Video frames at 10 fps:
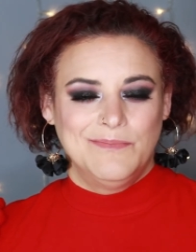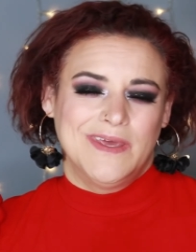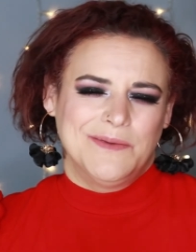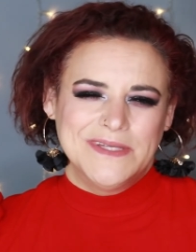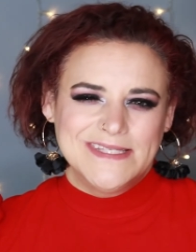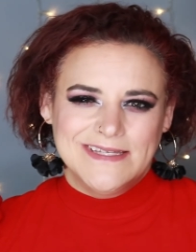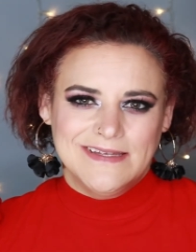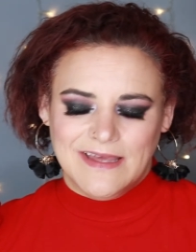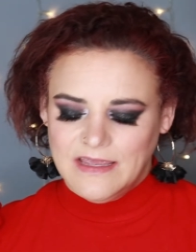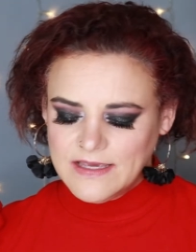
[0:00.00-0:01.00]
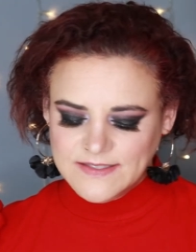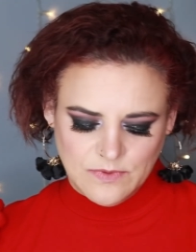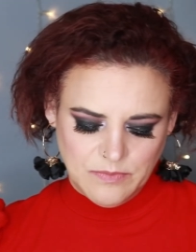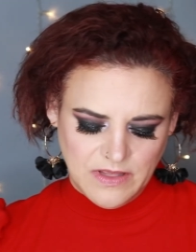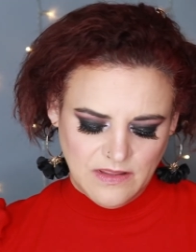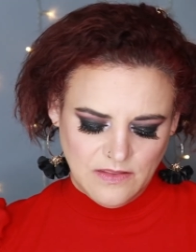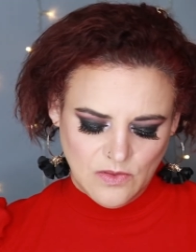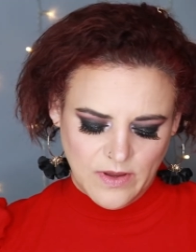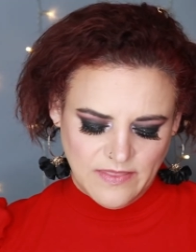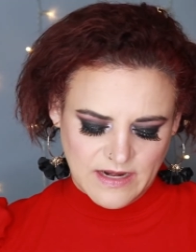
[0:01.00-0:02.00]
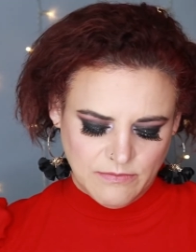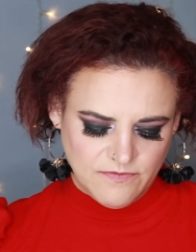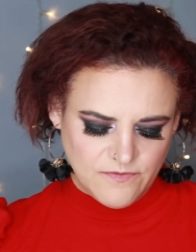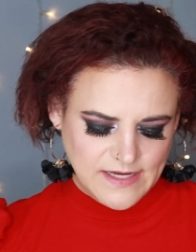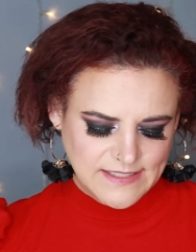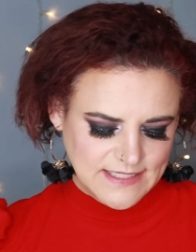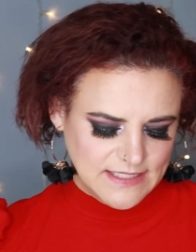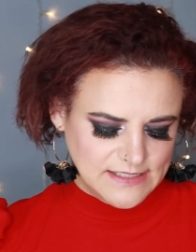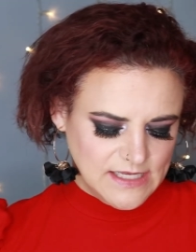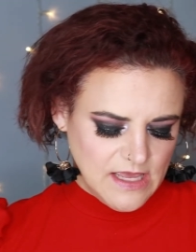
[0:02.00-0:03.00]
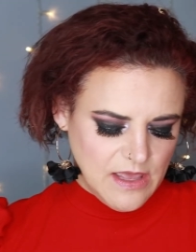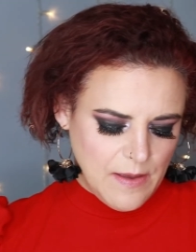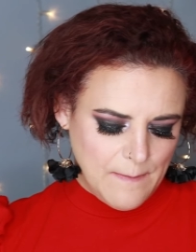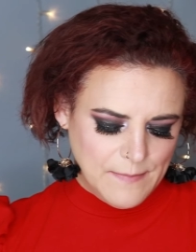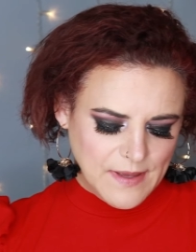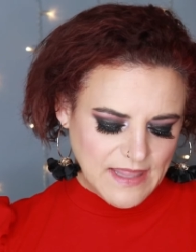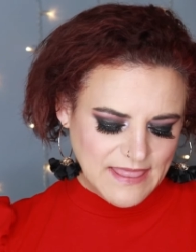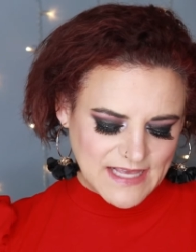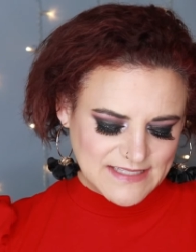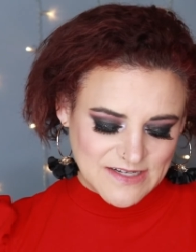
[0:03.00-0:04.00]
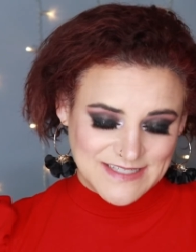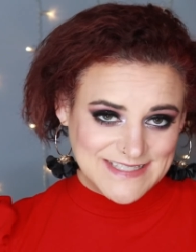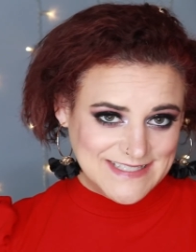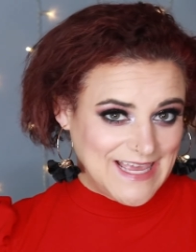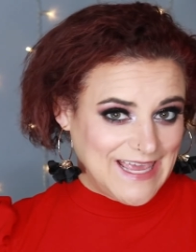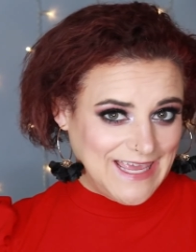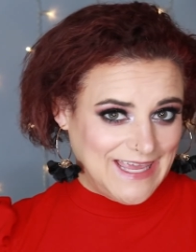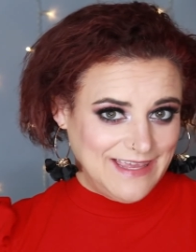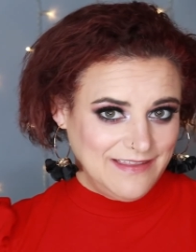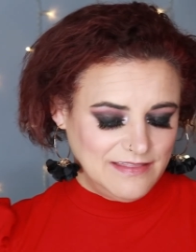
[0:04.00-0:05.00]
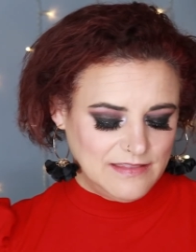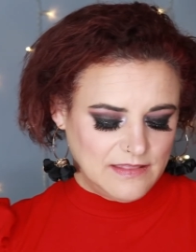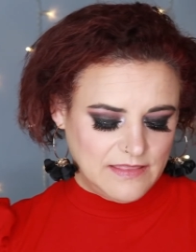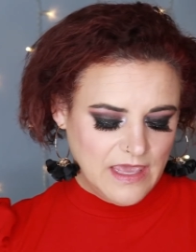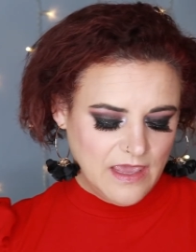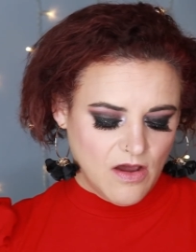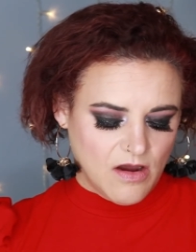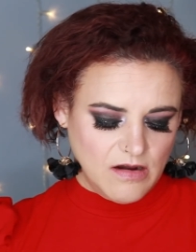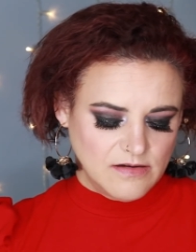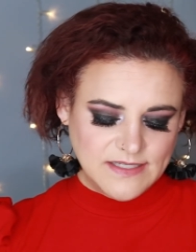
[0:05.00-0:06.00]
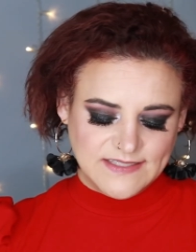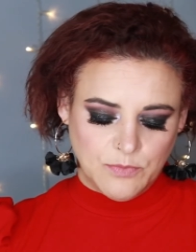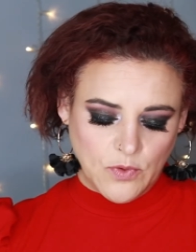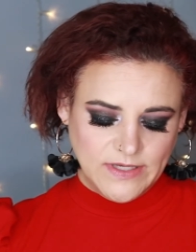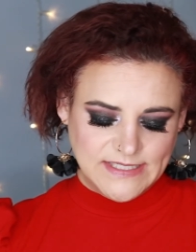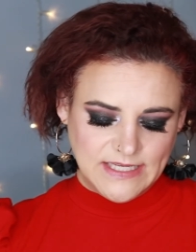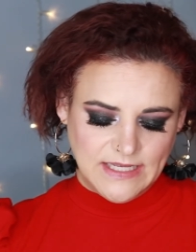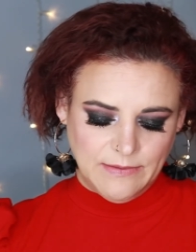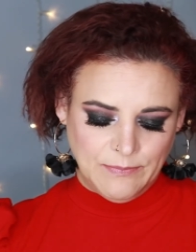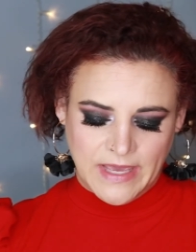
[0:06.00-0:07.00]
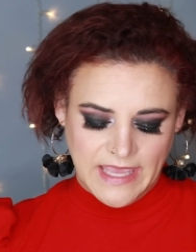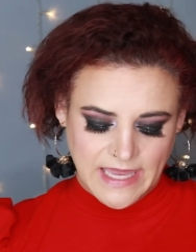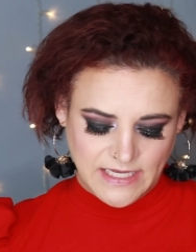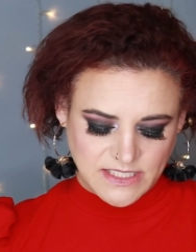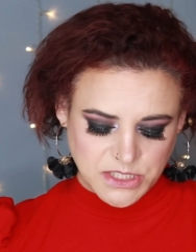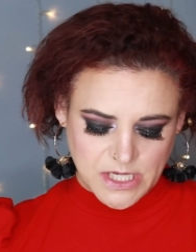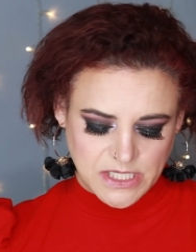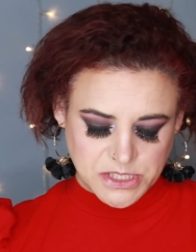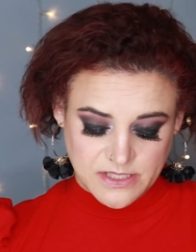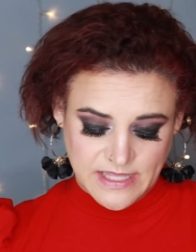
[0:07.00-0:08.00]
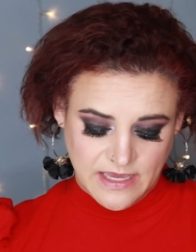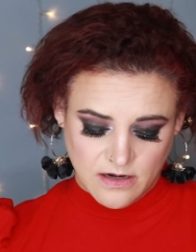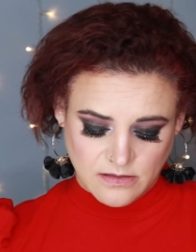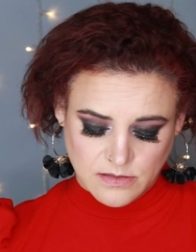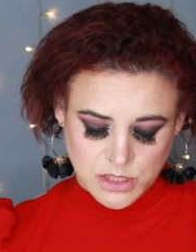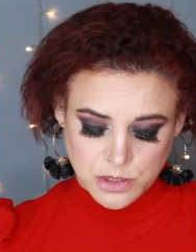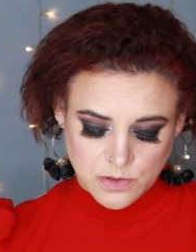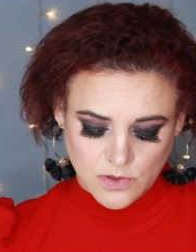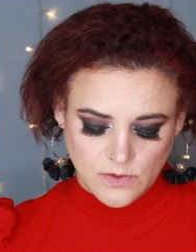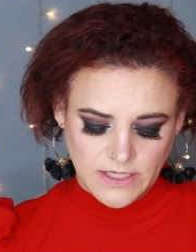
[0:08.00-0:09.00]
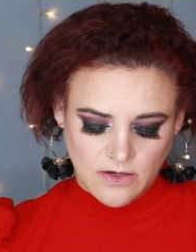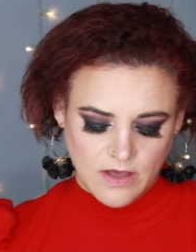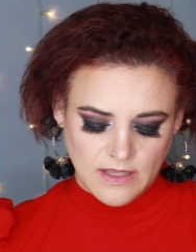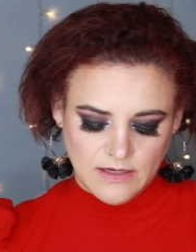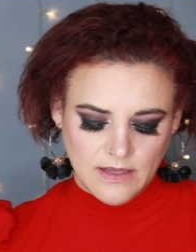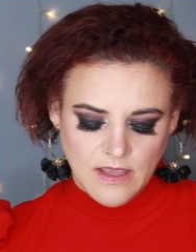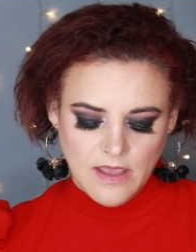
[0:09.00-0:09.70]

pigmented, I guess would be the way that I would phrase it. But that's not to say that they are disappointing by any stretch. They are truly not.